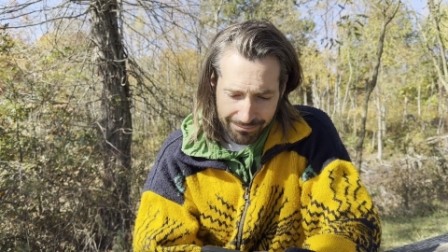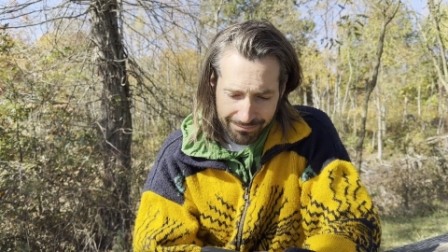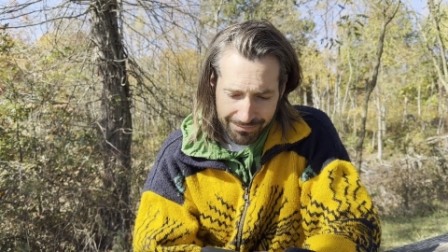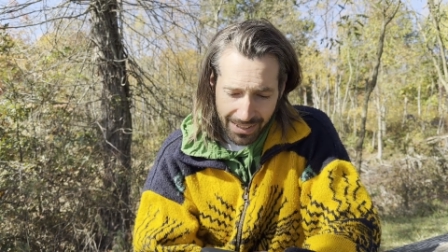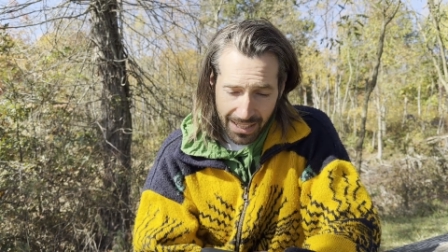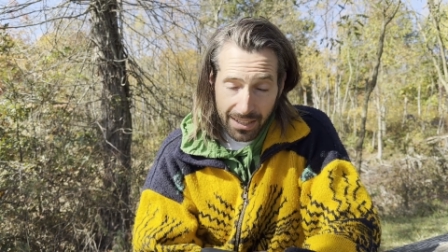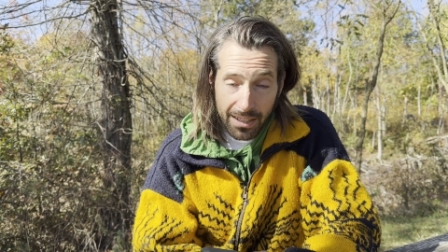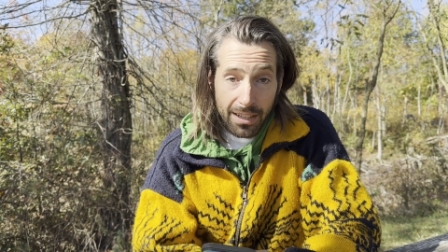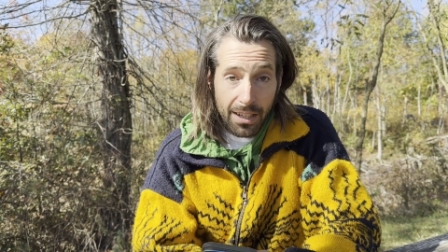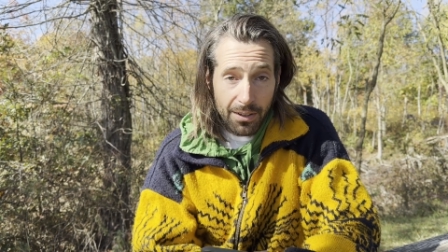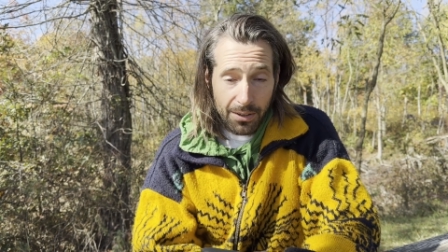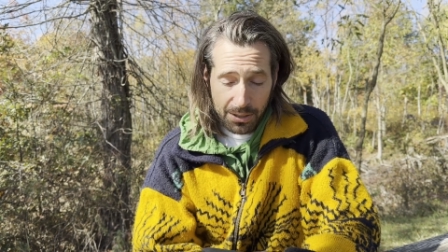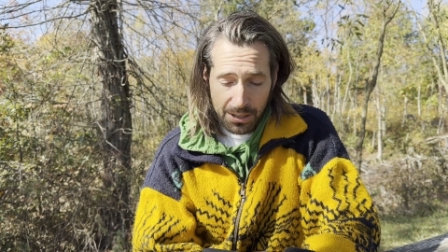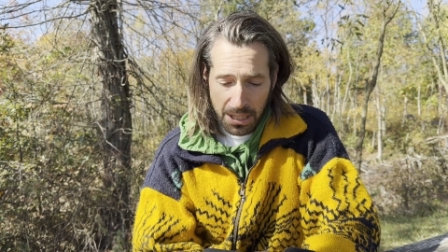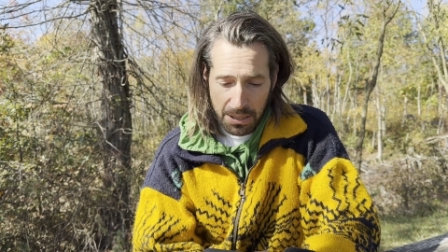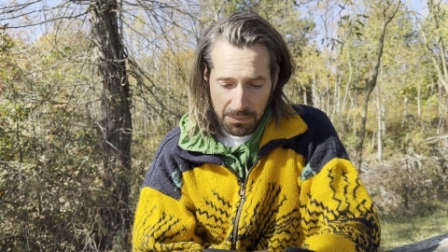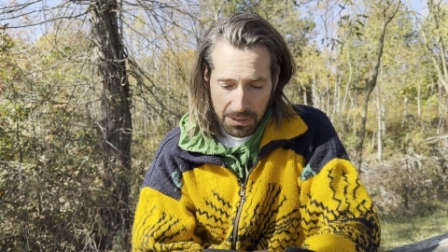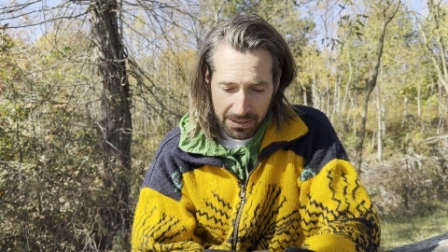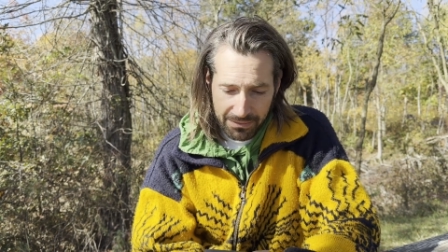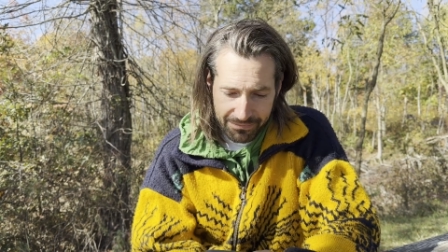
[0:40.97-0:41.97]
Then another
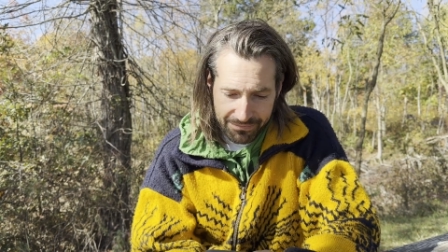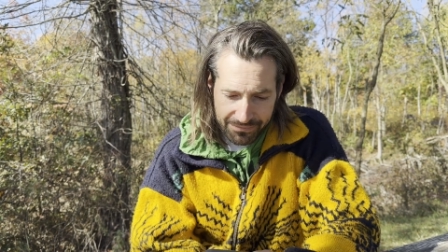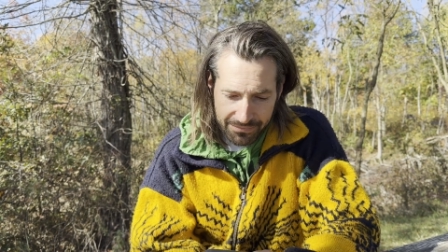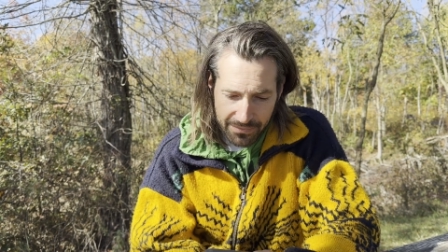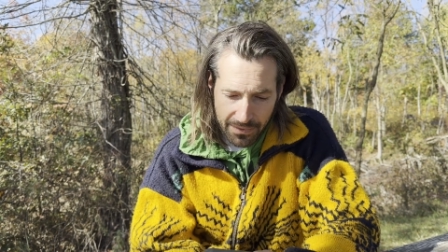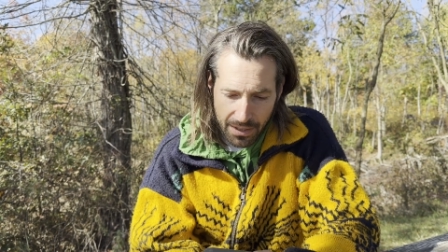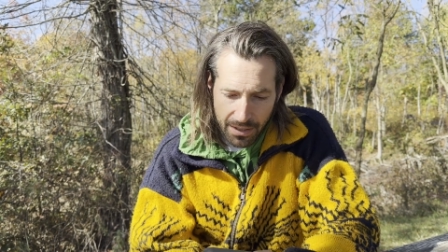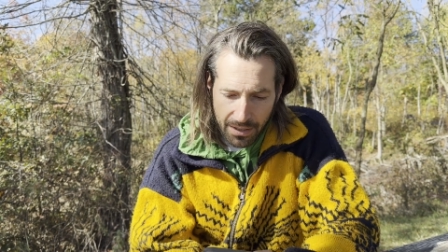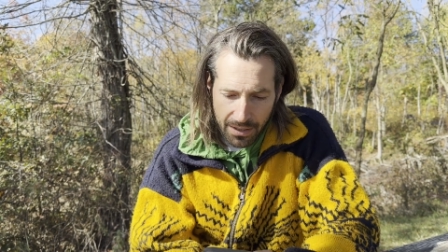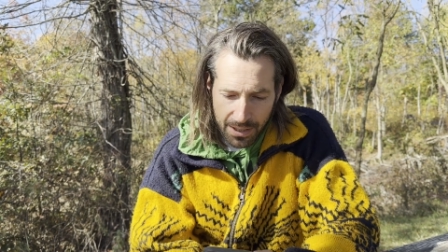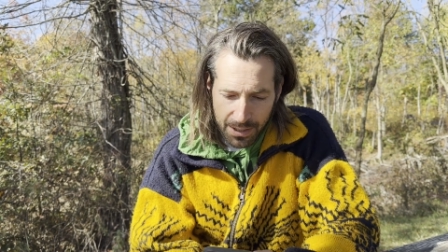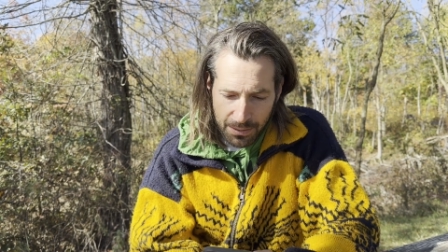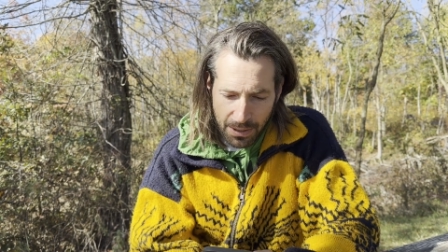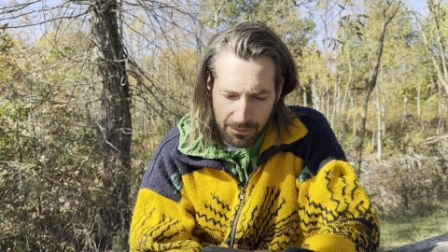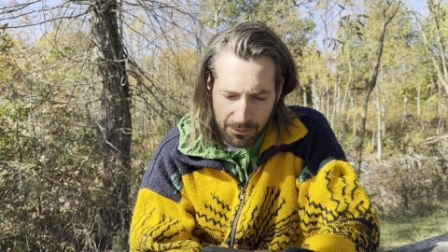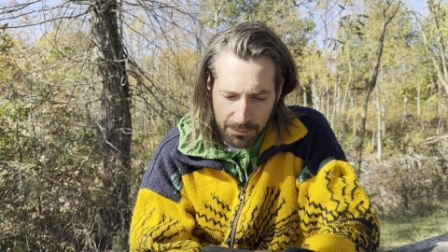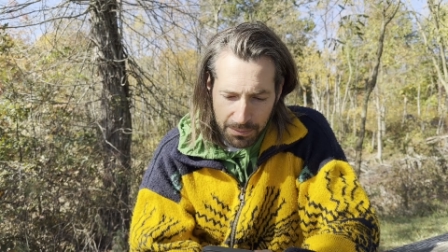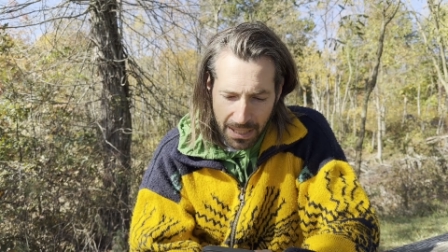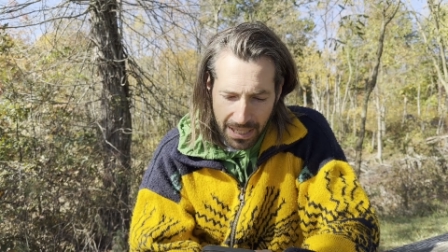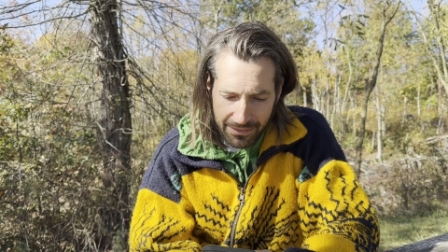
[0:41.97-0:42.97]
comment. You went
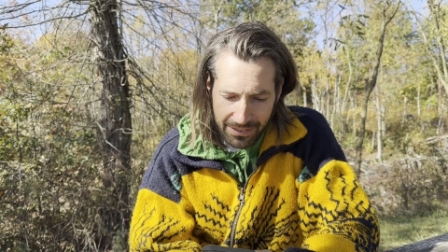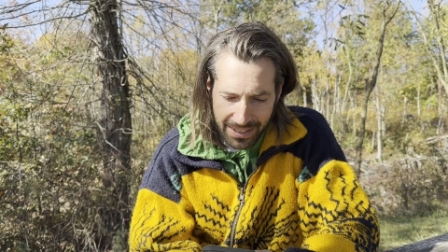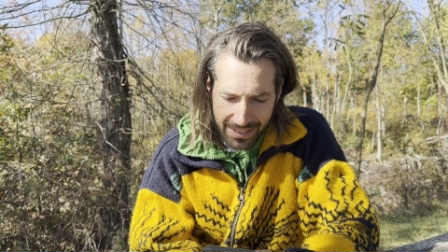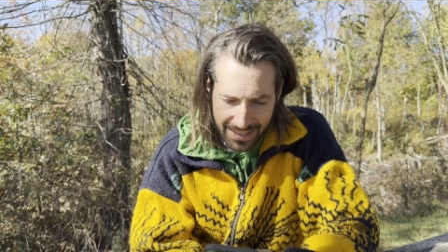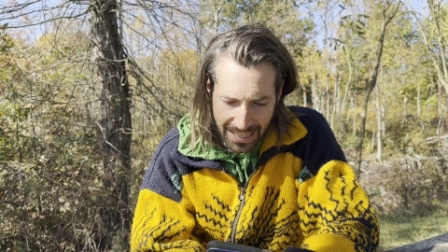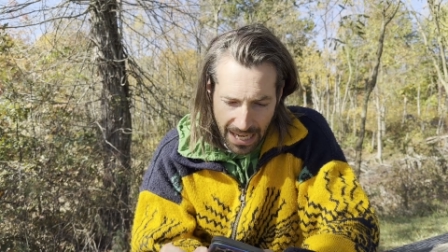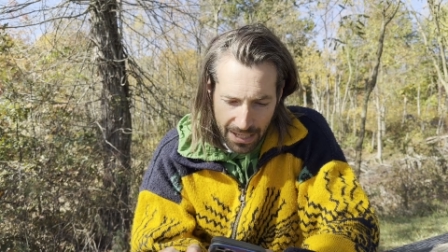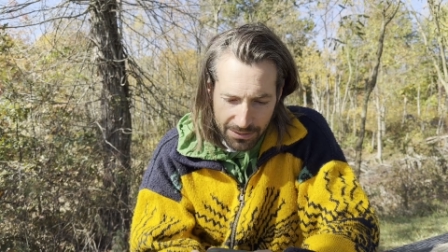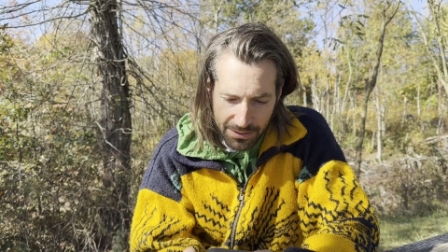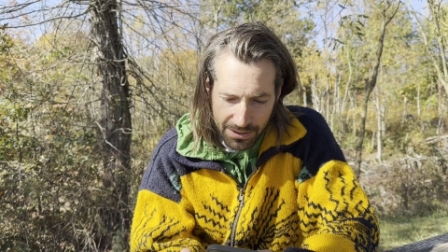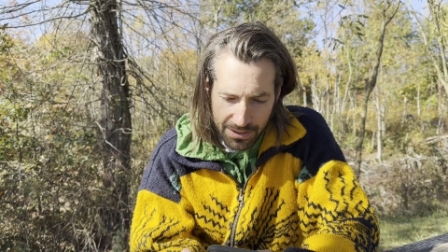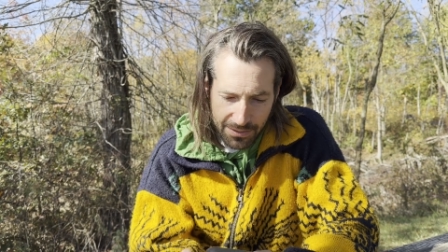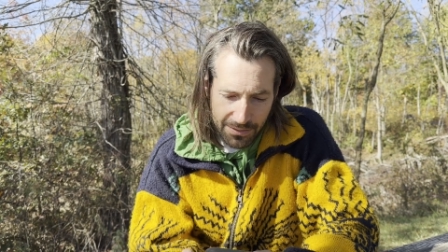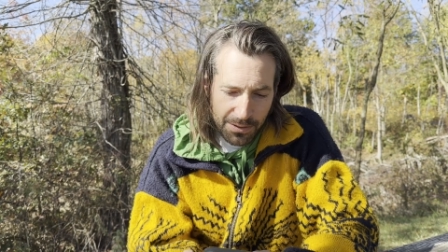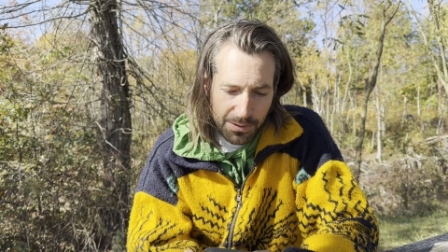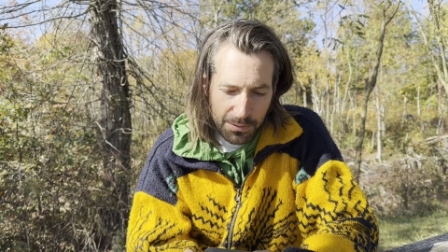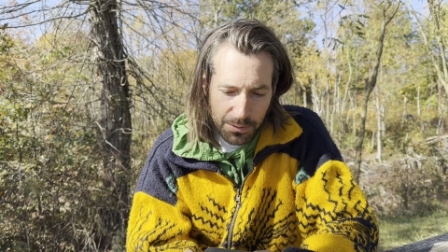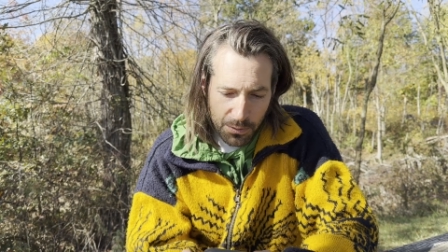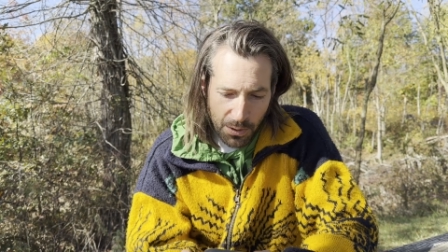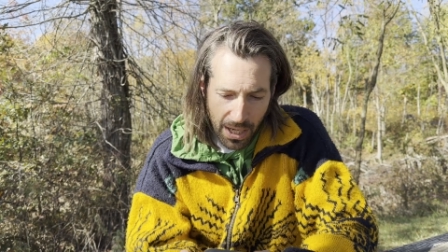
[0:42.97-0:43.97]
from having thousands of
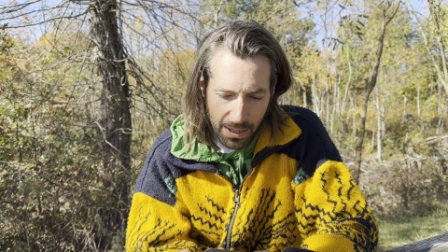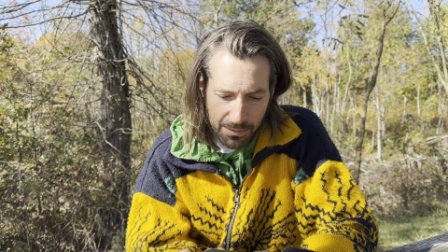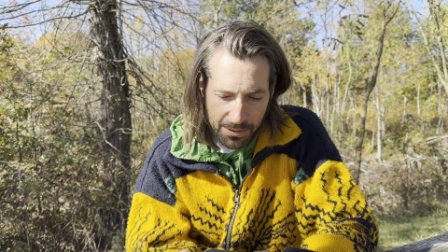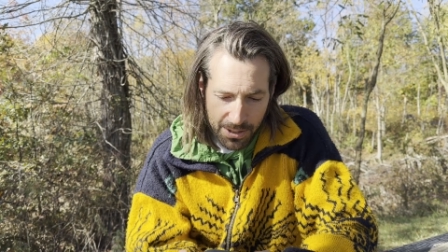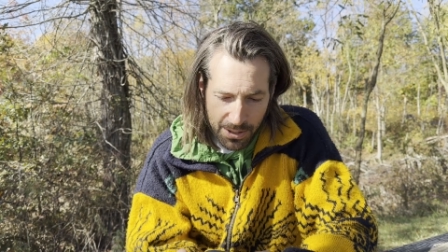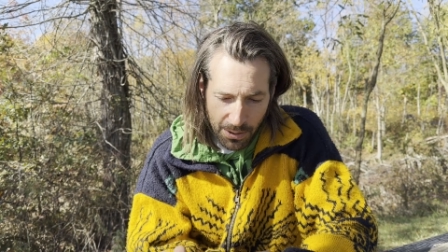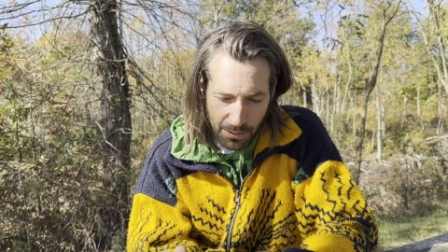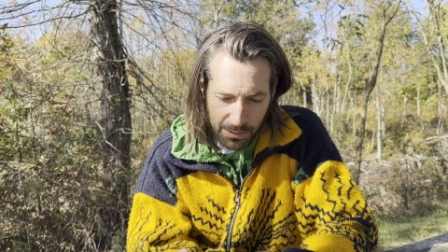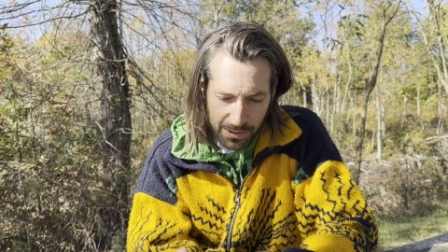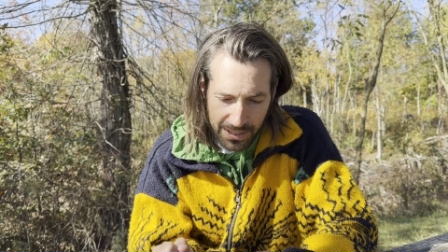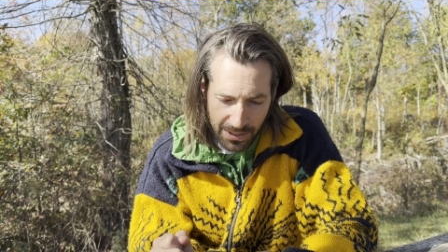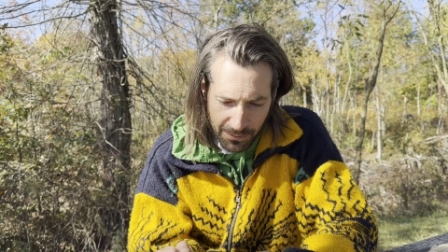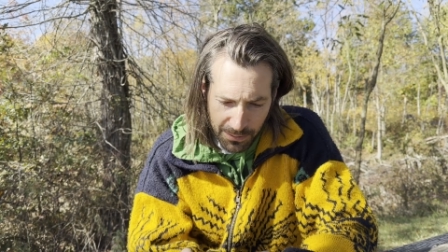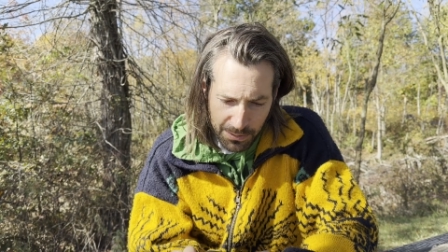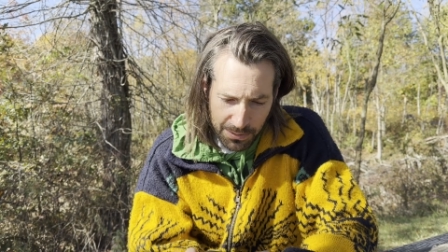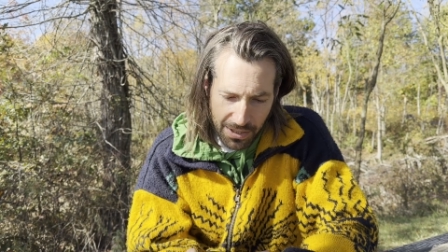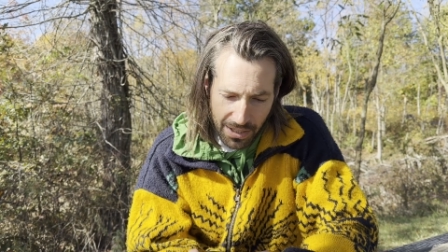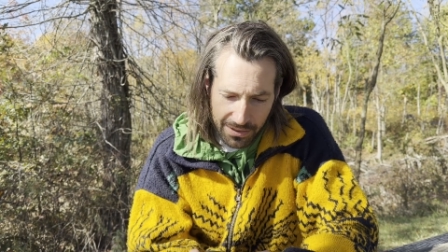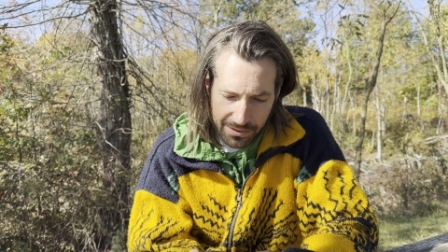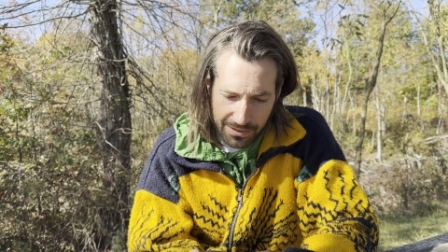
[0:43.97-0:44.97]
subscribers to only a few
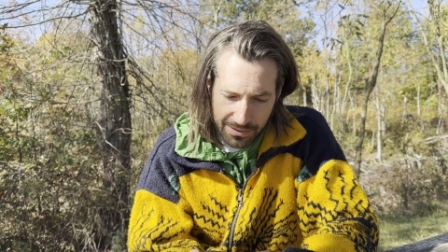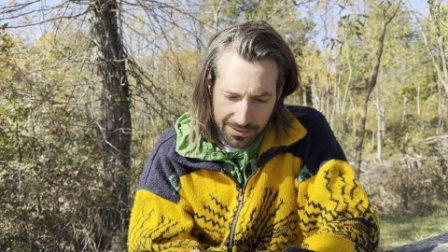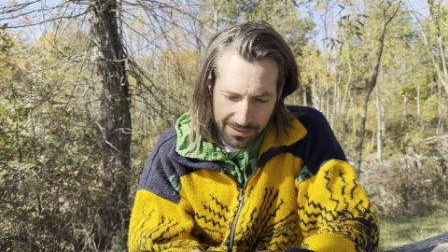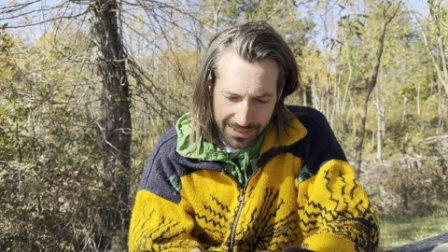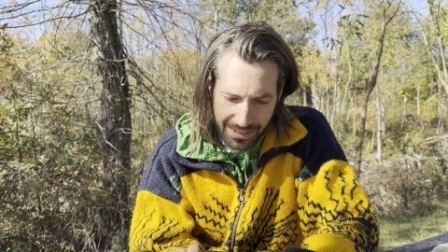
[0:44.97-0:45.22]
dozen.